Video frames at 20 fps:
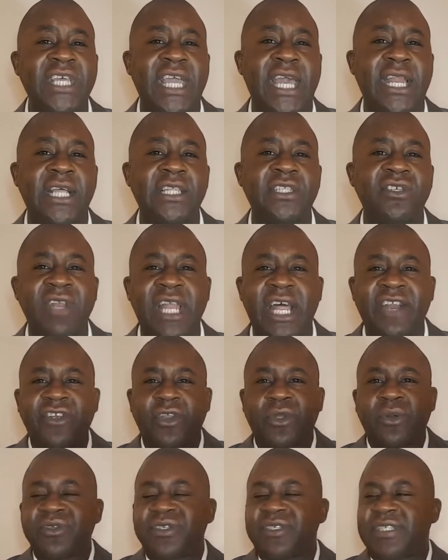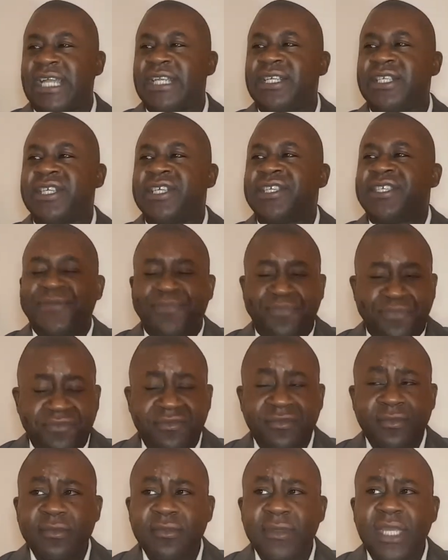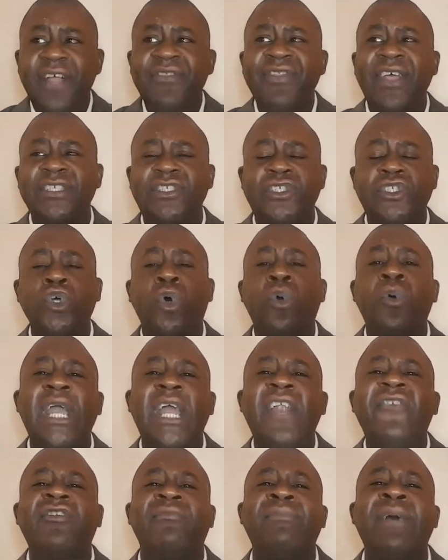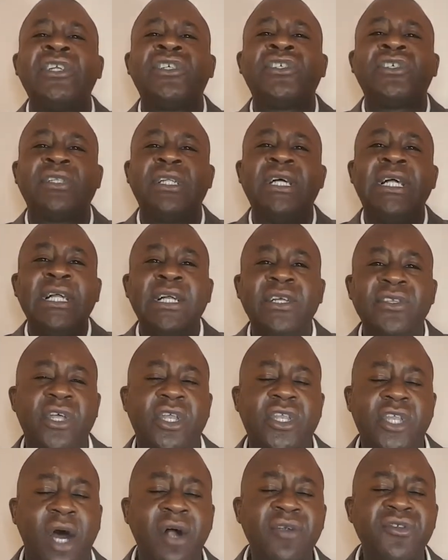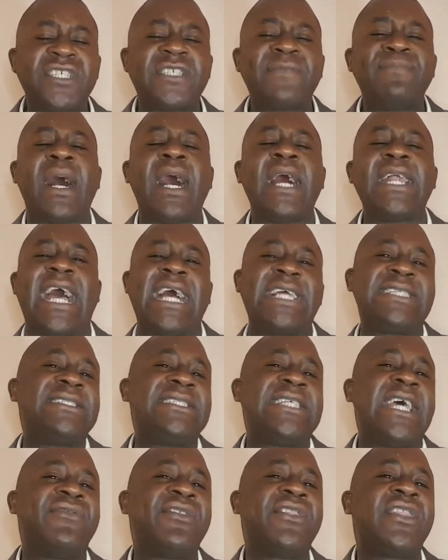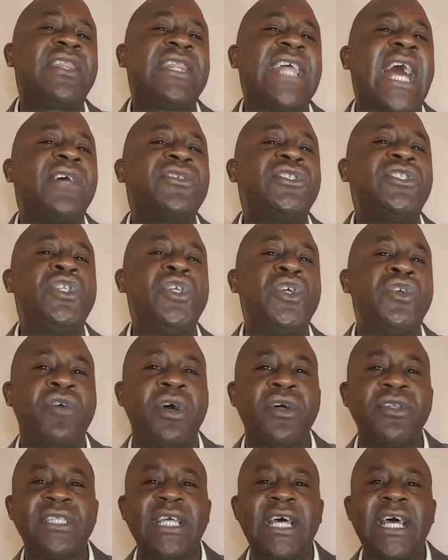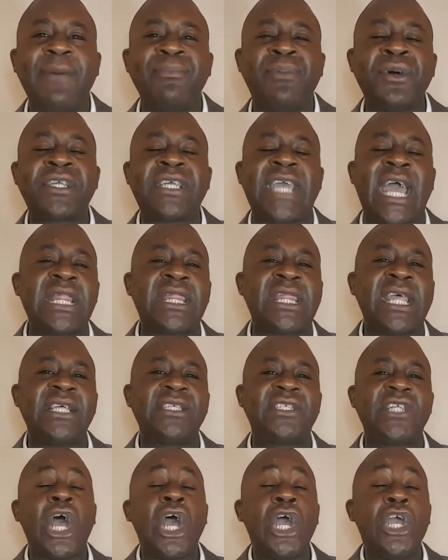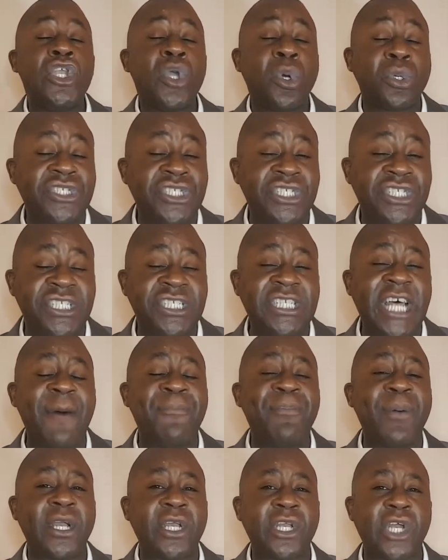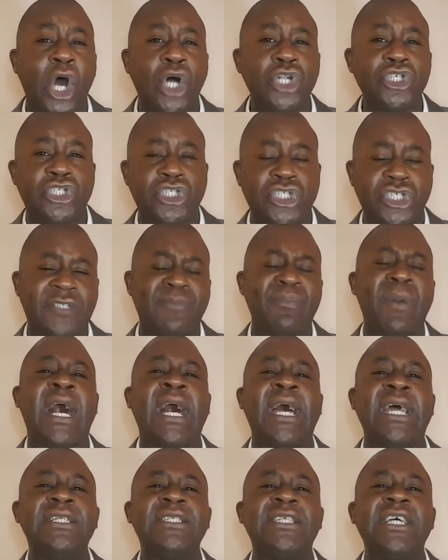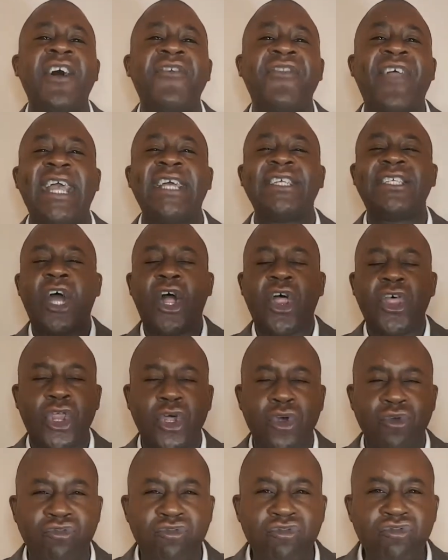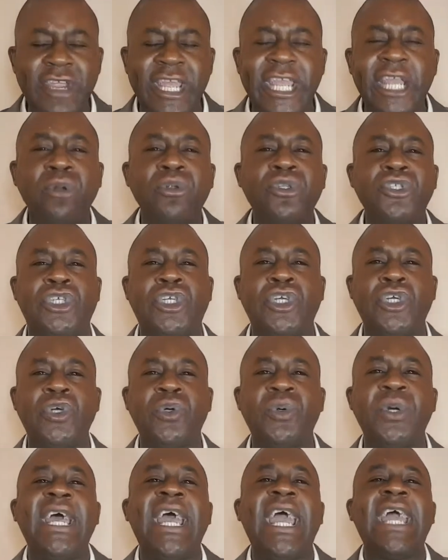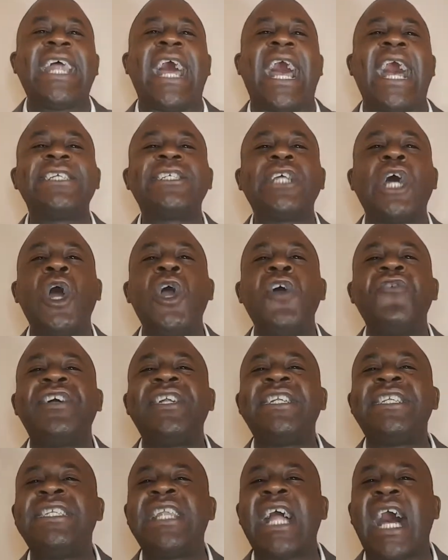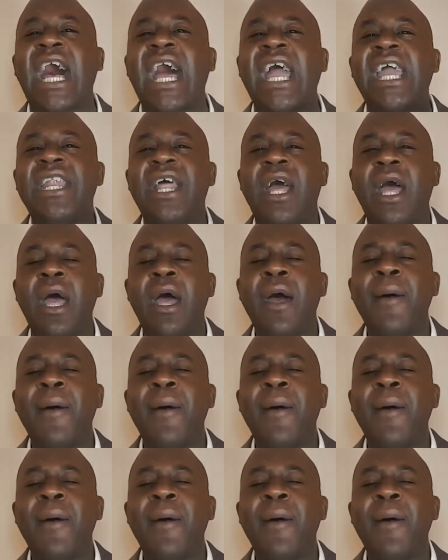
in it, so electrical centers that store information. The conscious mind has 7,000 neurons. But get this, your subconscious mind, that is the real you, it has over 9